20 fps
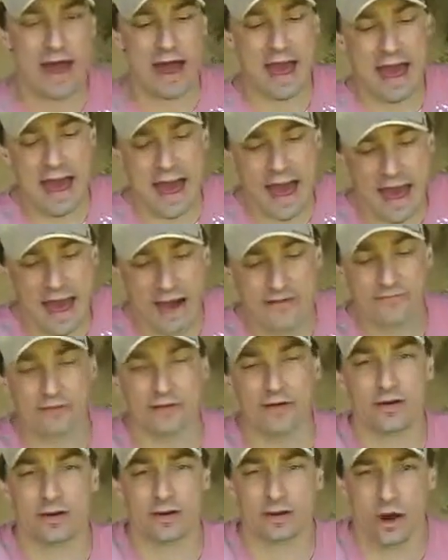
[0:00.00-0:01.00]
have
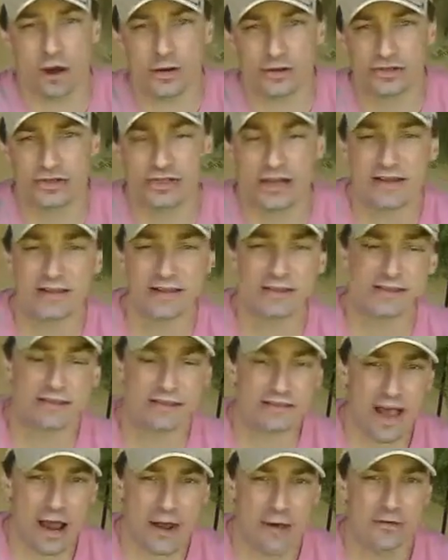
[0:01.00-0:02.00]
a negotiate his
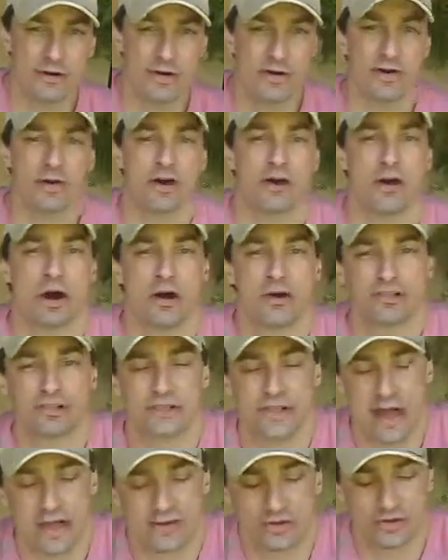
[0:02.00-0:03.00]
salary,
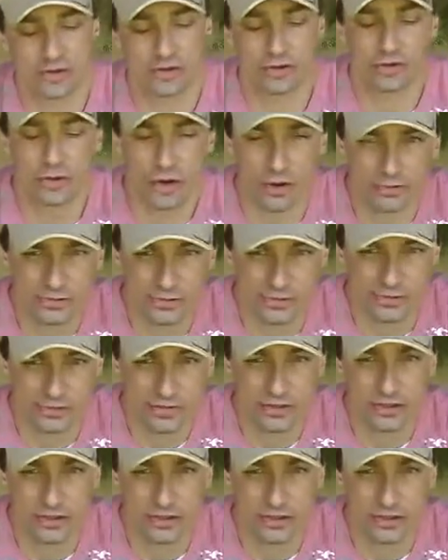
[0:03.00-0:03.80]
negotiate the terms of